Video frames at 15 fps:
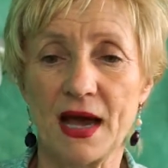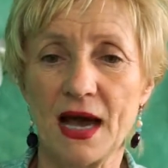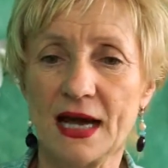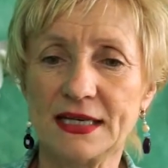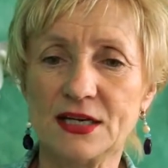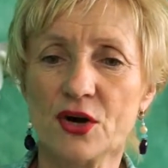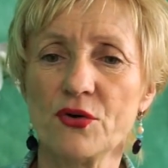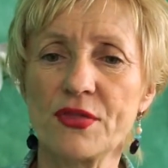
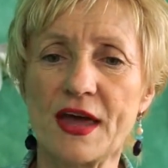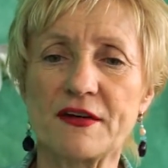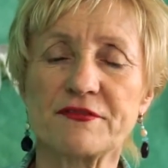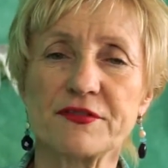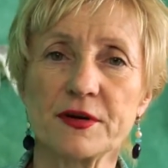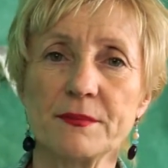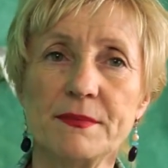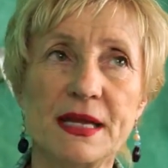I know
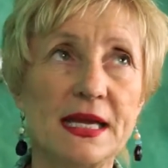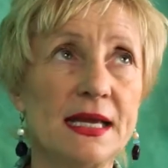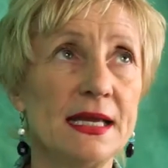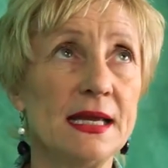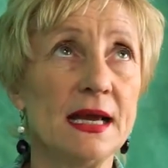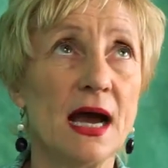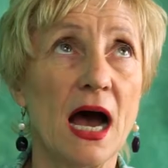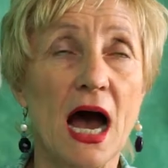that for
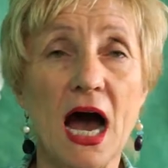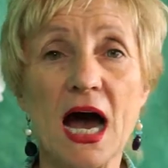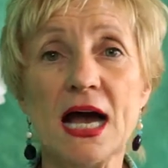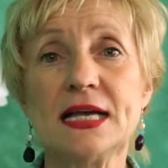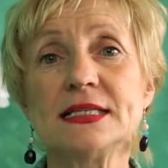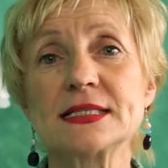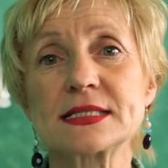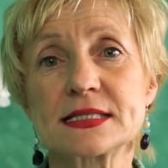me,
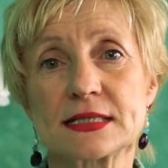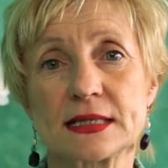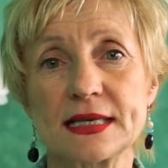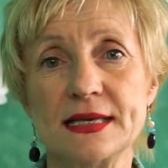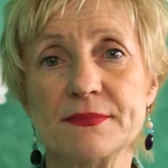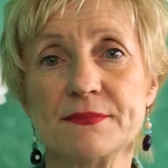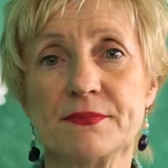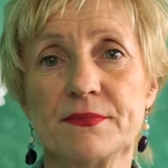I
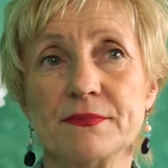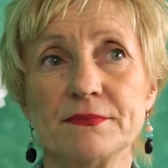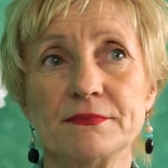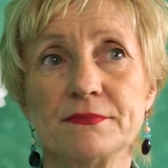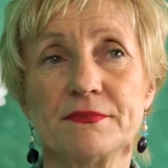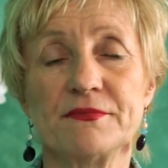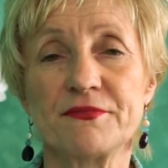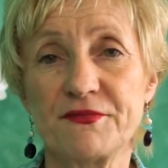sleep
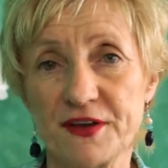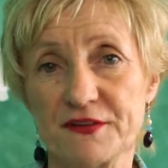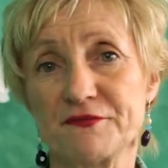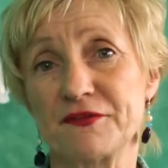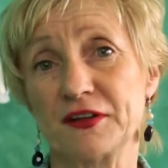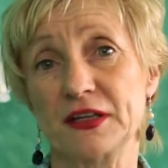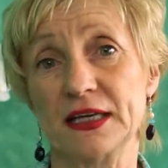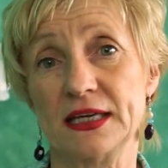
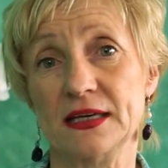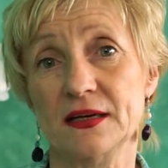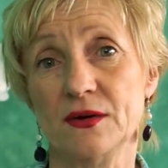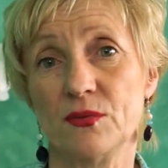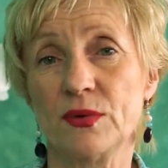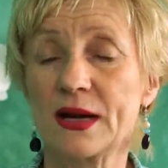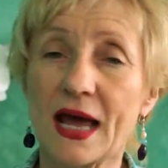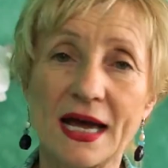fitfully
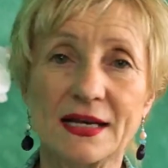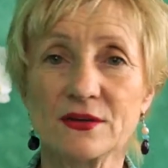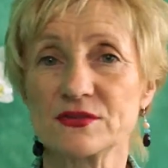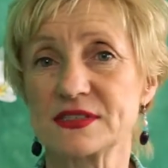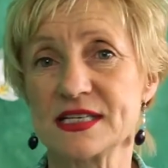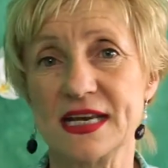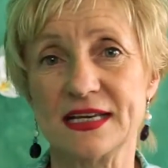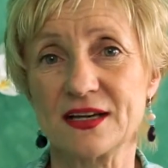when I
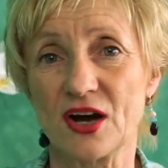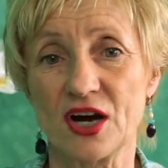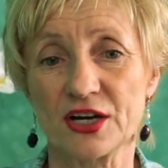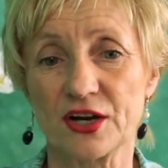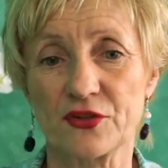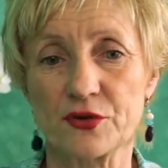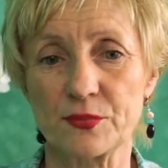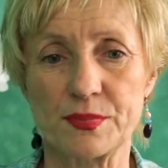don't take on
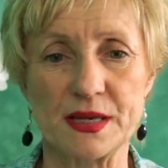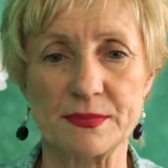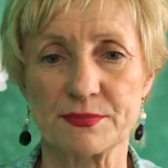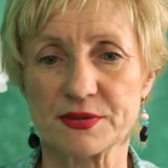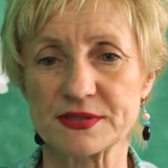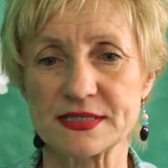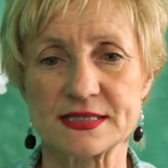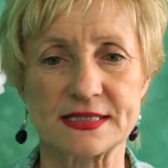other
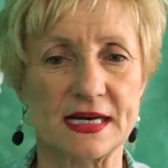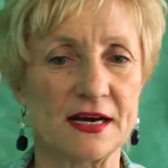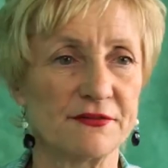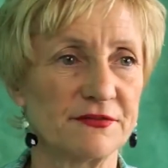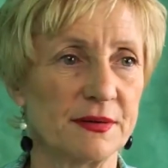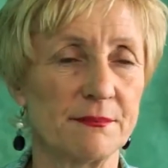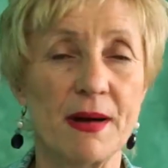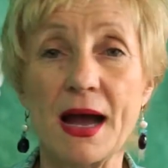people's
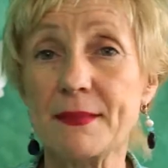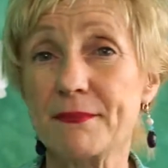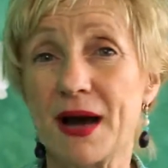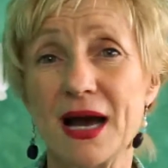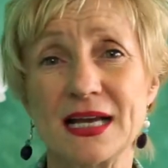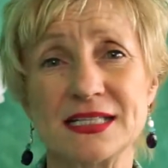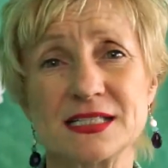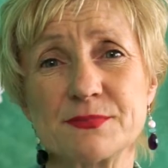stuff. And my
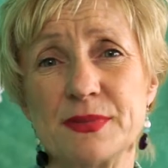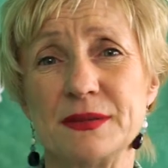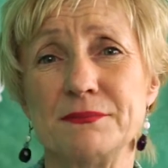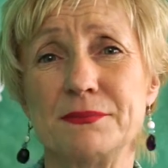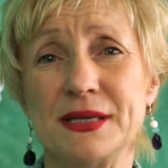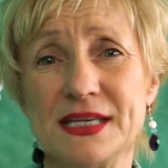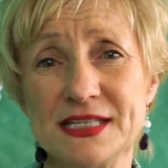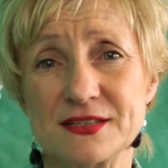mind's been
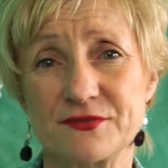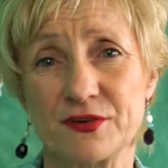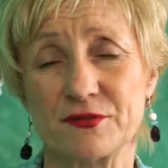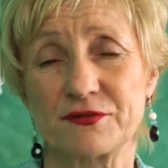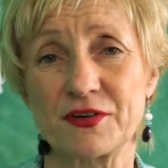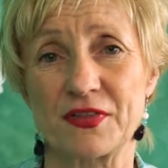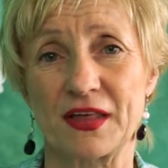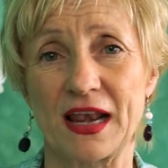peaceful
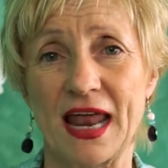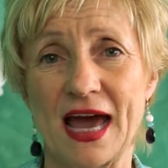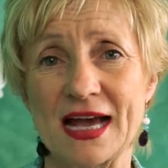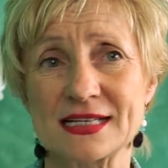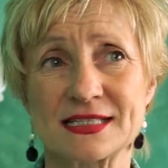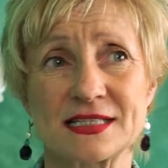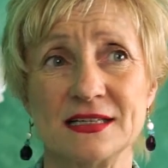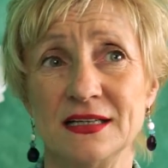for the
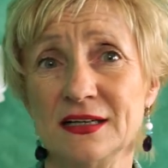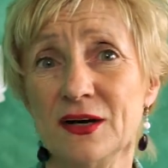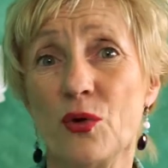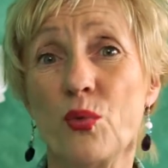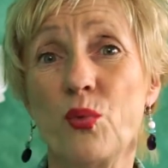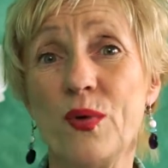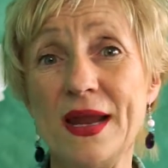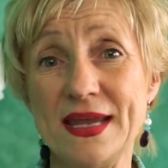last
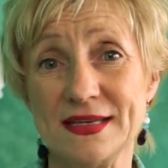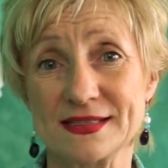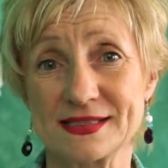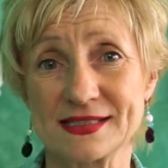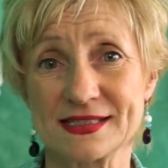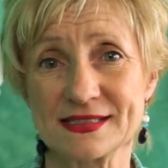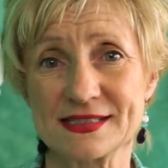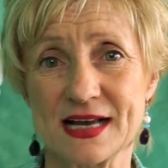week
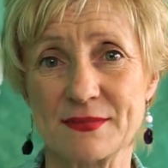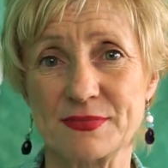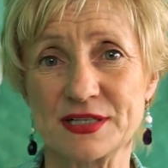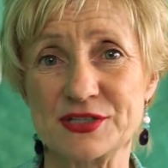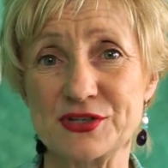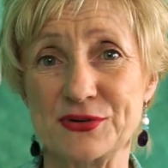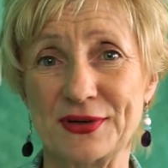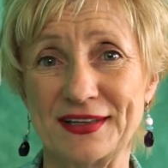since I've
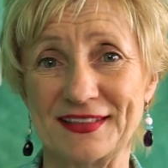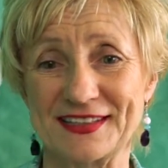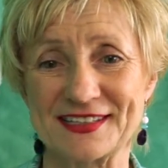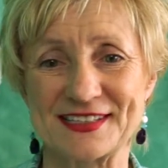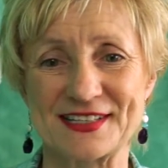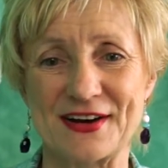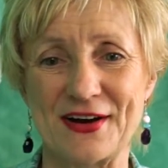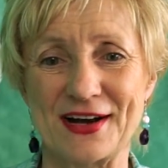been doing
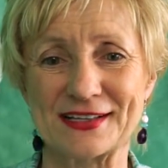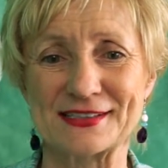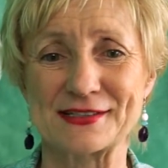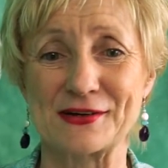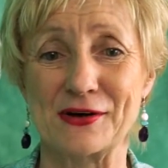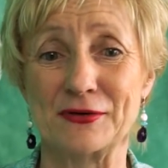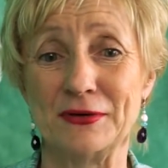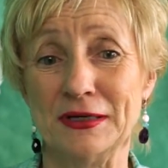this talk.
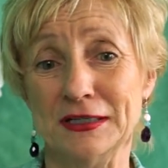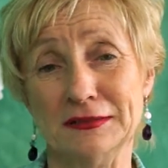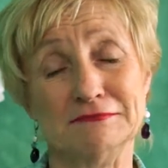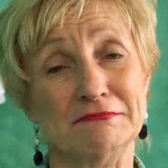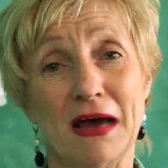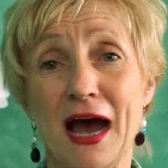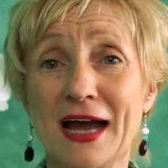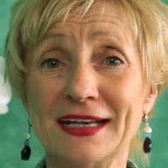So
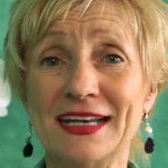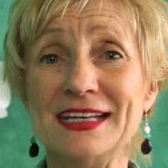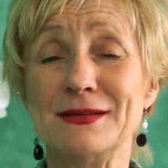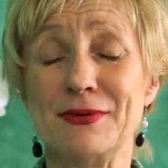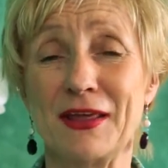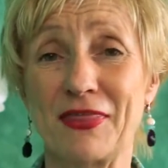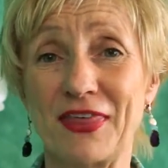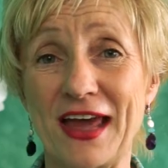I need to
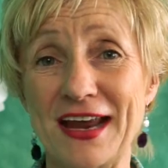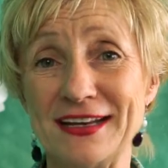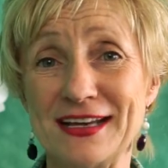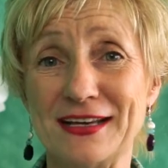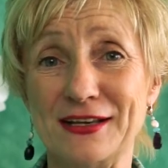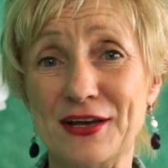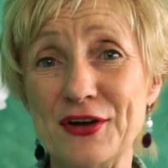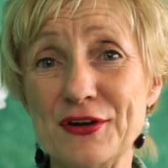be
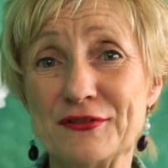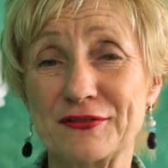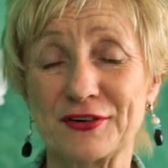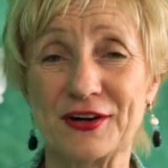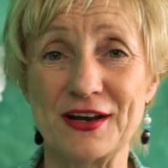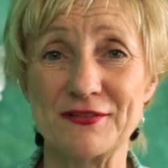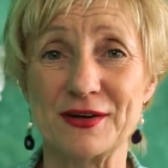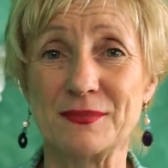thanking you
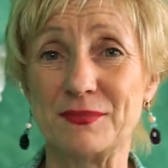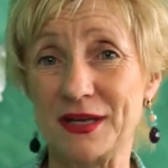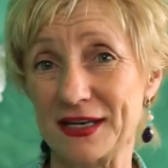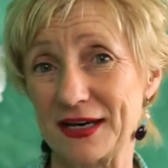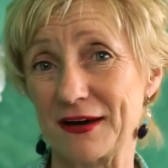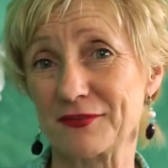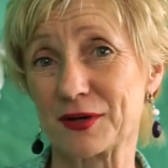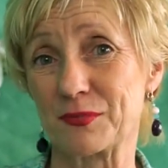for even
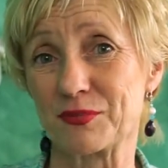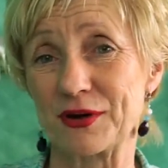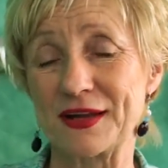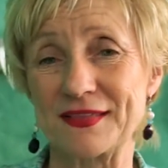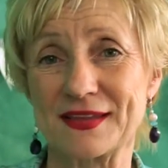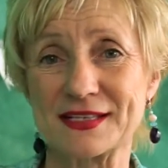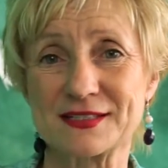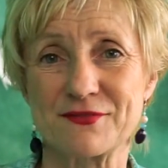being able to
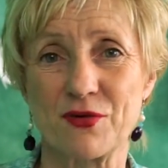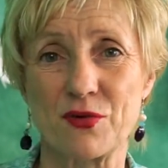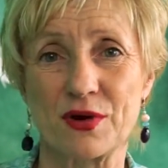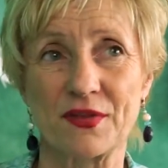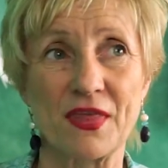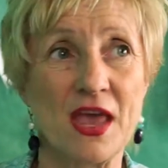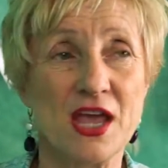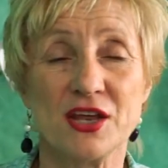bring this
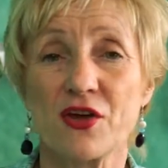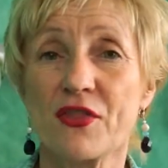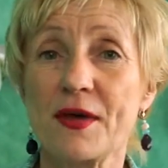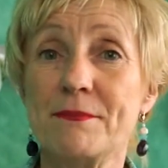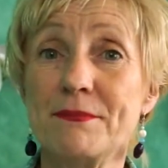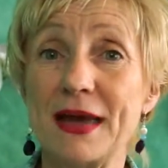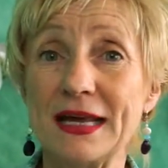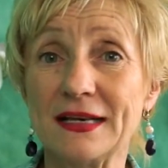forth.
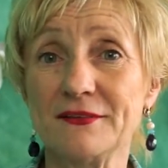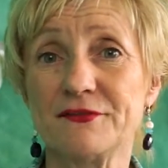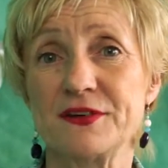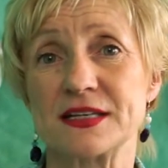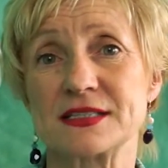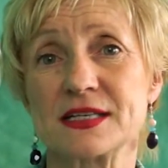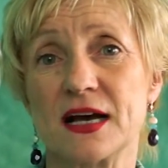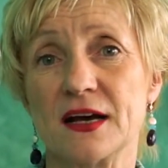The
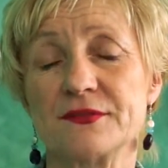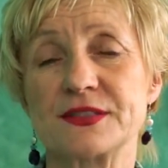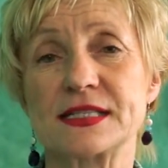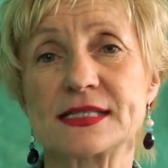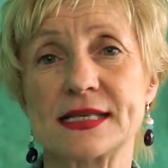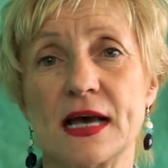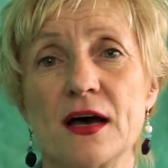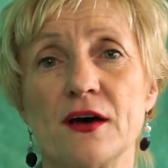benefits of
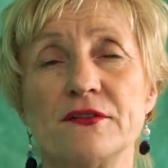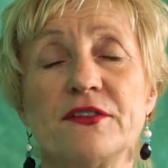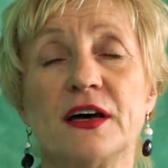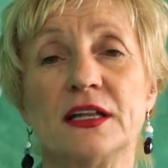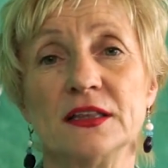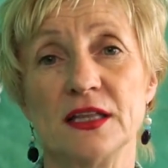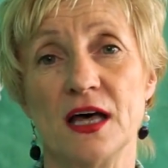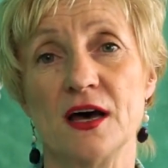
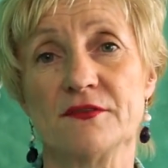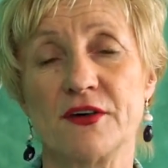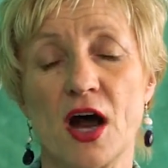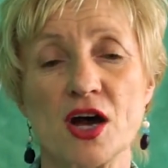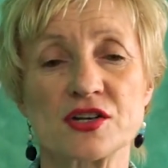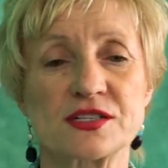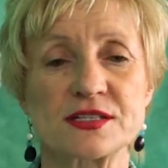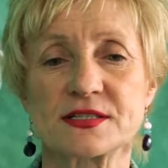self-love
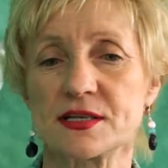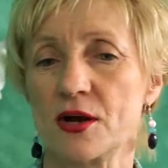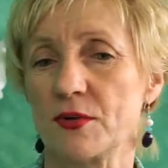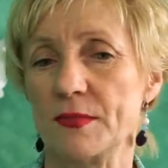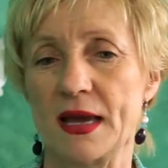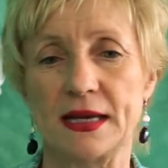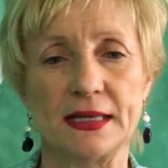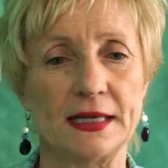are so
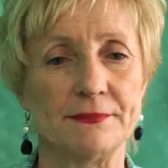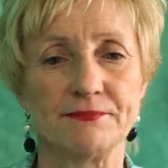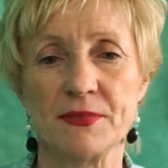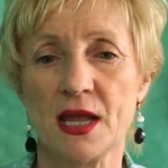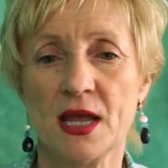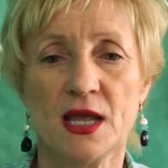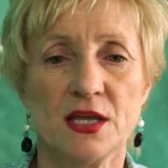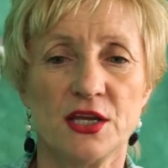many.
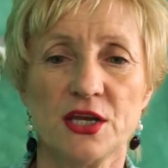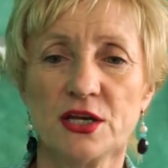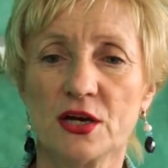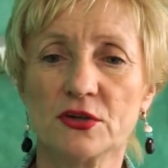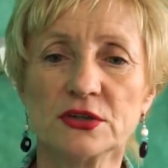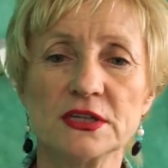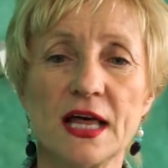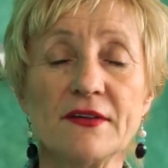
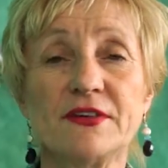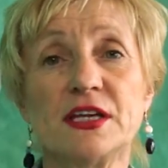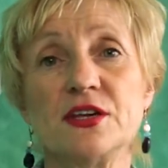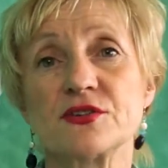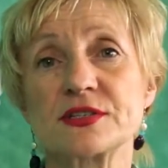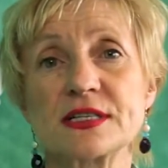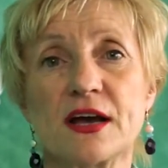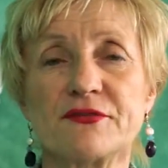Loving
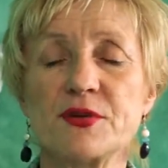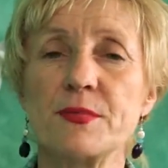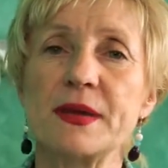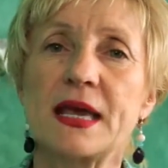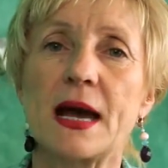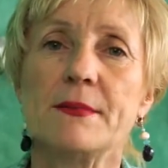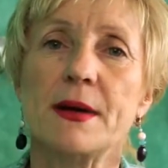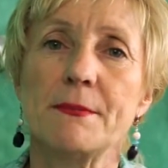yourself, you
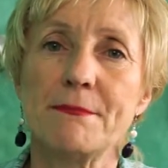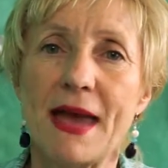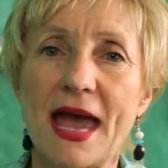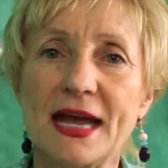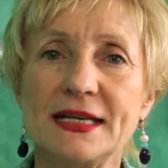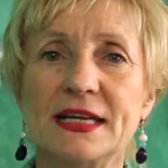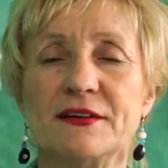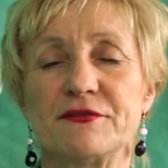become a
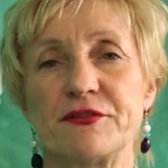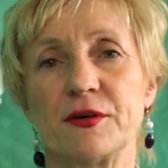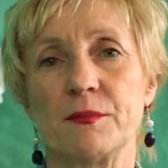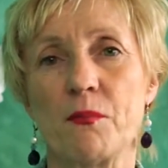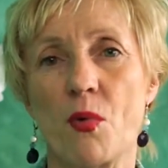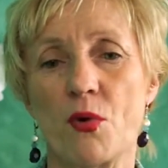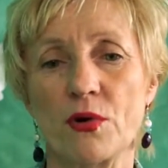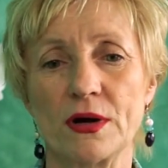magnet for
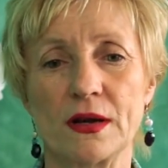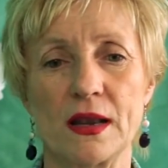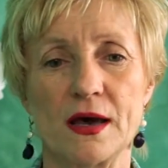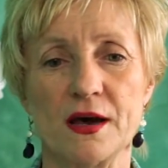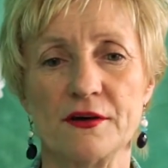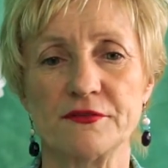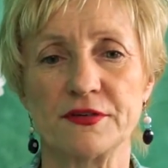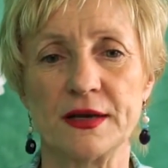more
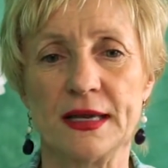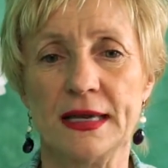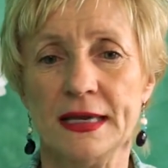love.